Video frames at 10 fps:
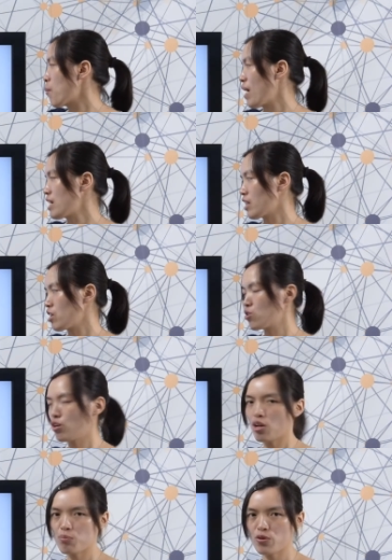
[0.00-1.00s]

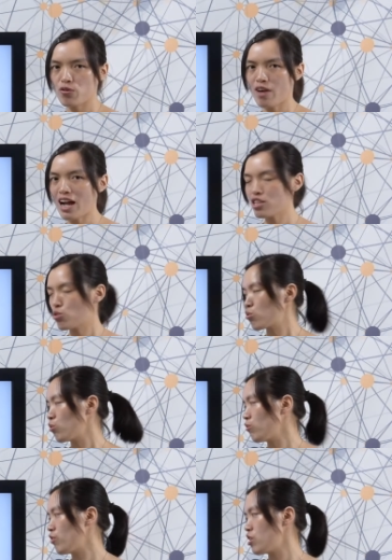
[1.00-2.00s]
Passtcert provides
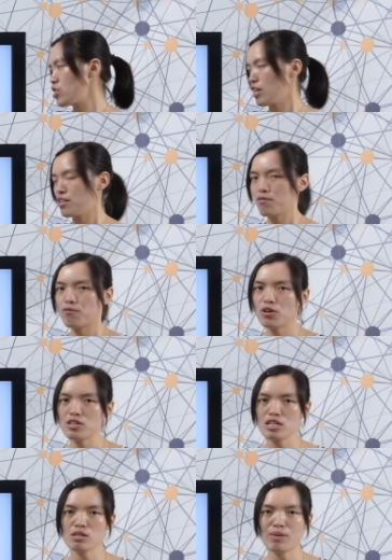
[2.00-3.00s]
two versions for
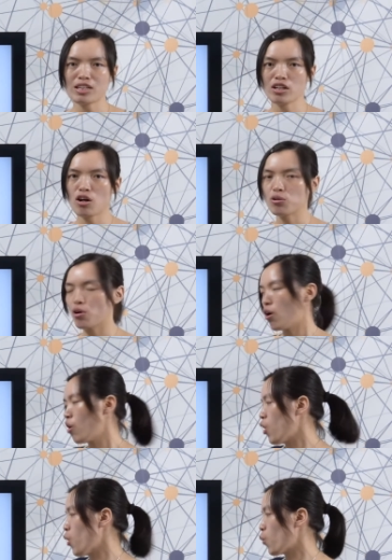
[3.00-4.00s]
this material.
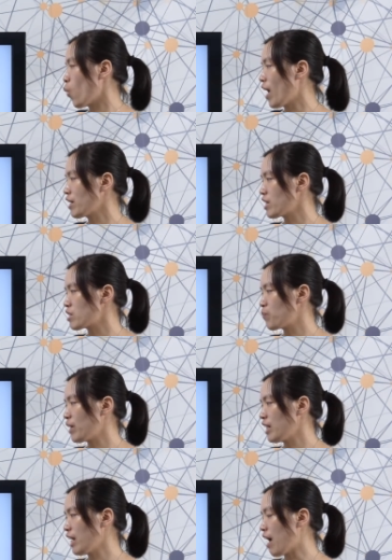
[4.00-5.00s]
One is
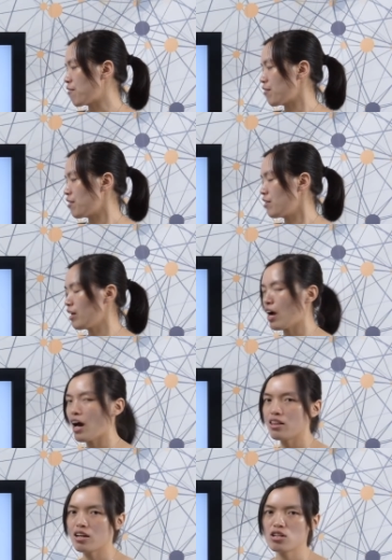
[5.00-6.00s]
P D F, the
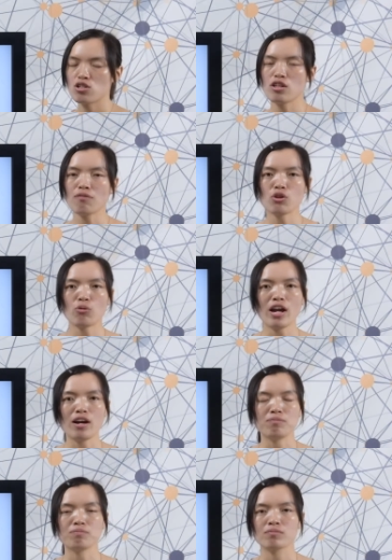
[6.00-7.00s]
other is
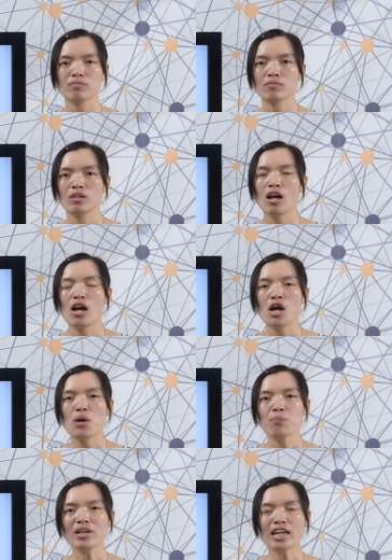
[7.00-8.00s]
software.
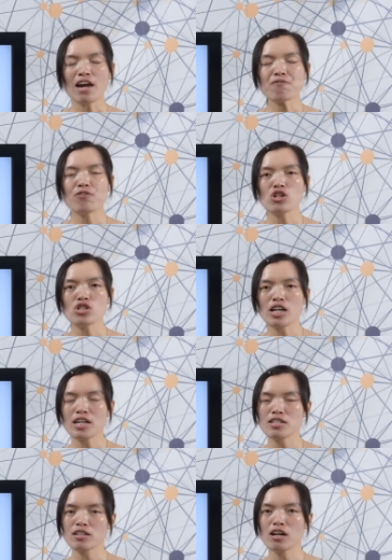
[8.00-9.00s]
P D F
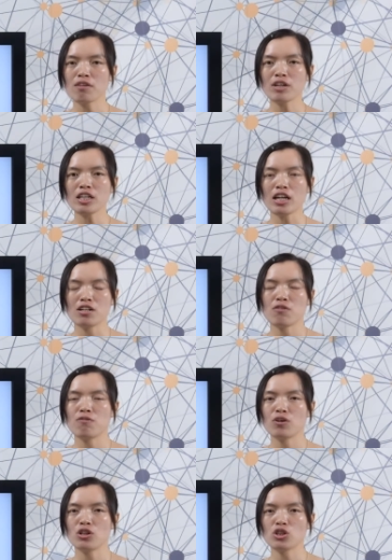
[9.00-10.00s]
version is convenient
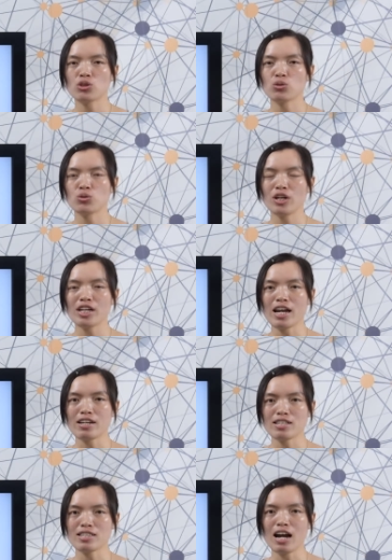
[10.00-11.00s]
for you to read
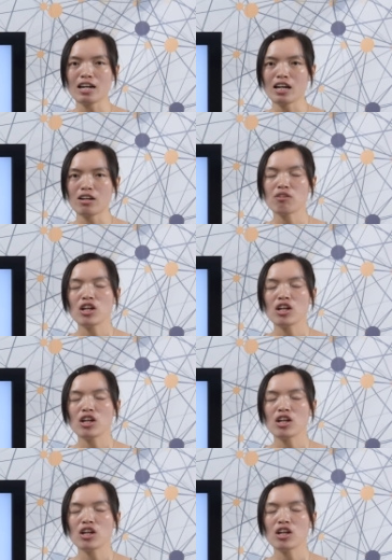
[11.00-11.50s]
and study.